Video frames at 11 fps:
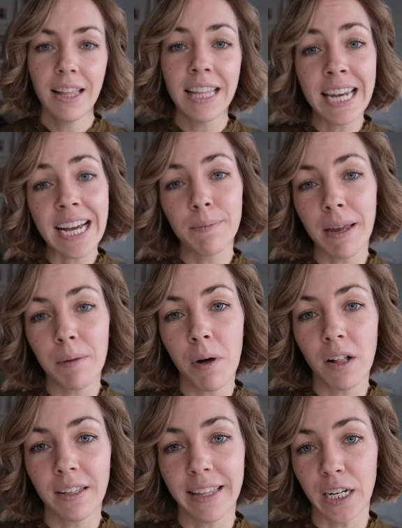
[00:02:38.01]
The next
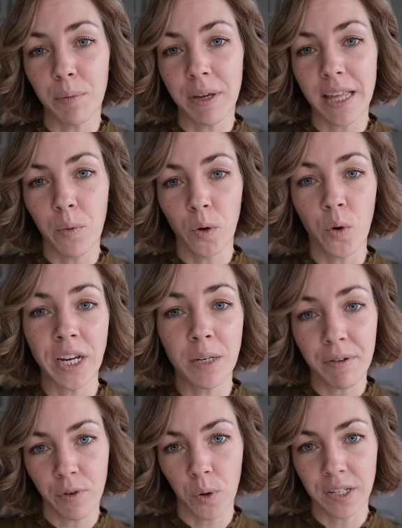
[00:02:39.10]
metabolic therapy that we're going to
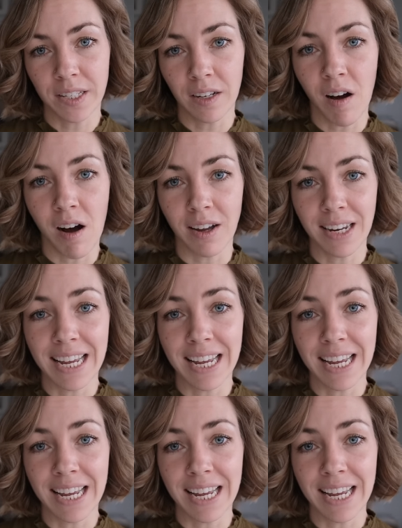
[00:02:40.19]
be focusing on